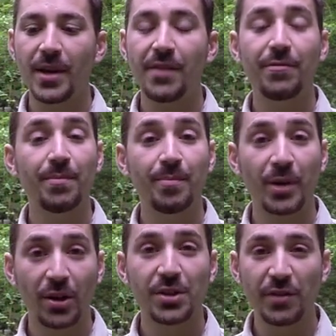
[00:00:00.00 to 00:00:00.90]
Even
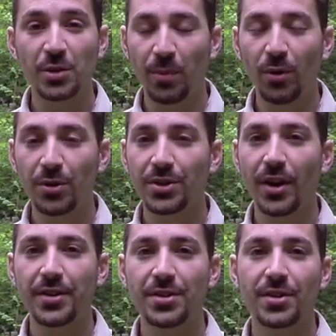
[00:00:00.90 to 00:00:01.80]
because of its pore
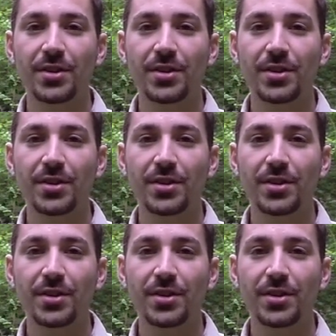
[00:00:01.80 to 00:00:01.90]
size,